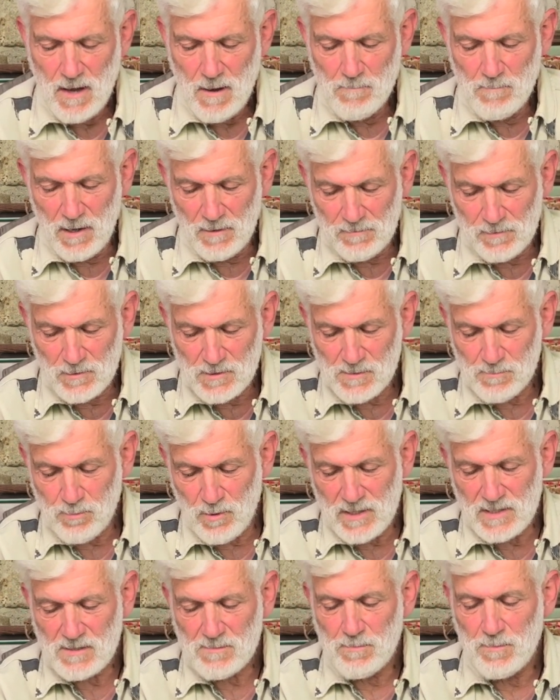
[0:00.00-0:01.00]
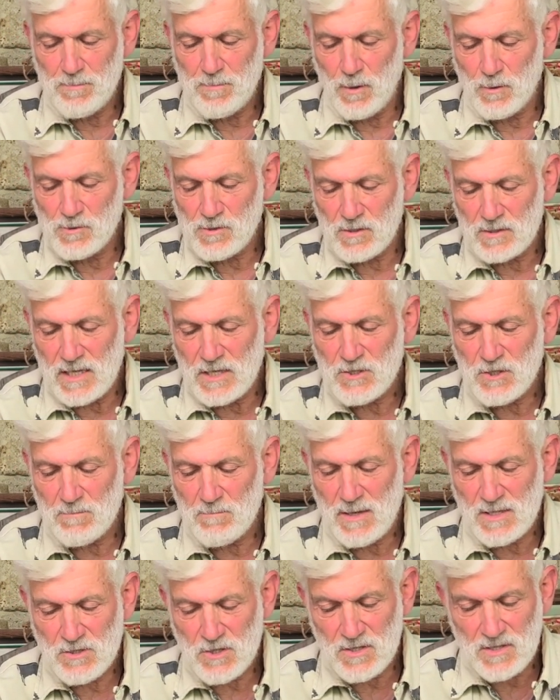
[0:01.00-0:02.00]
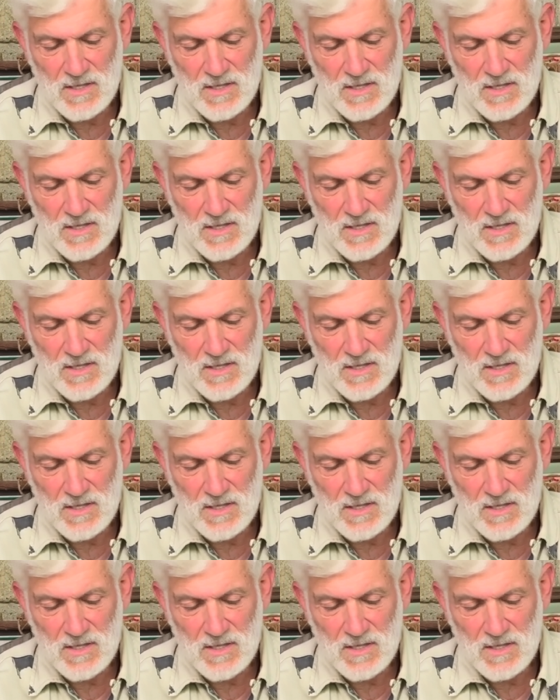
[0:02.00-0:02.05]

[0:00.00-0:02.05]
Buffalo Springs proposal, and I should mention